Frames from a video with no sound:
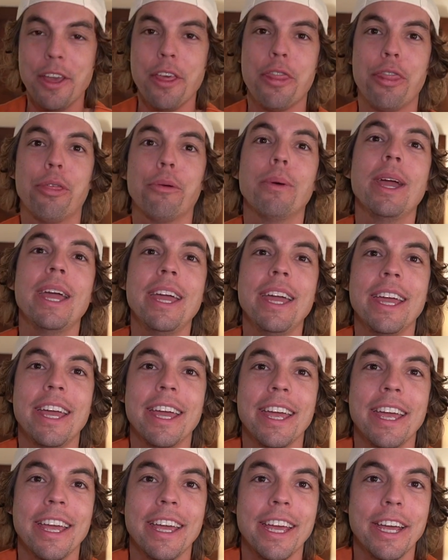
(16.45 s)

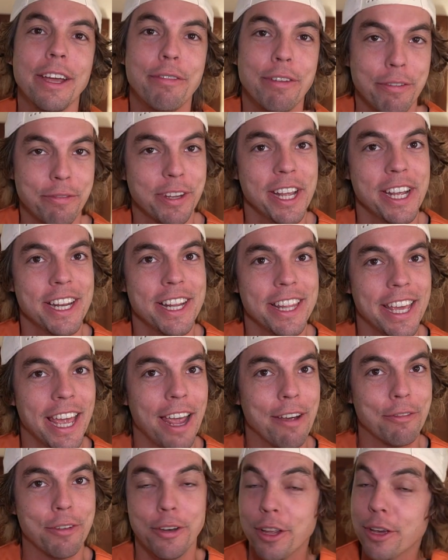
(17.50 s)
three fifteen in the
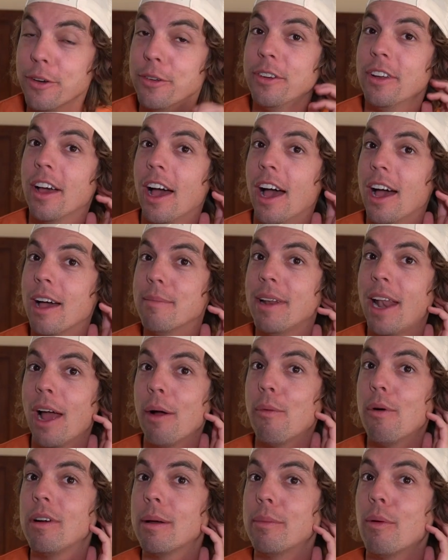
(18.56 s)
afternoon, um, and I
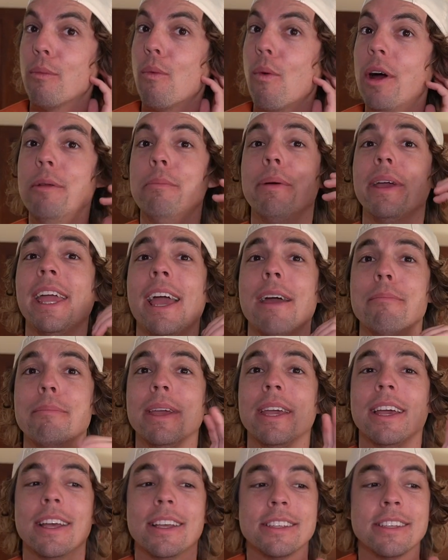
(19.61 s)
woke up at one p m
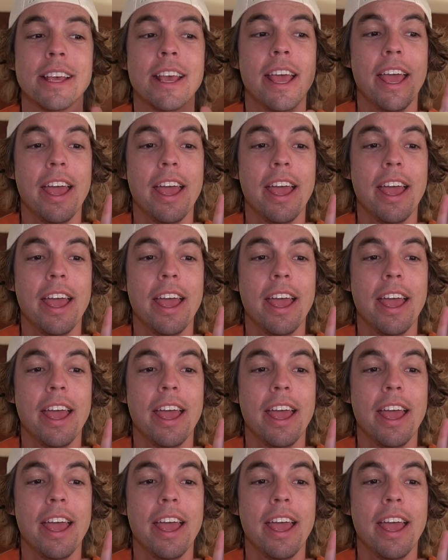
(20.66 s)
because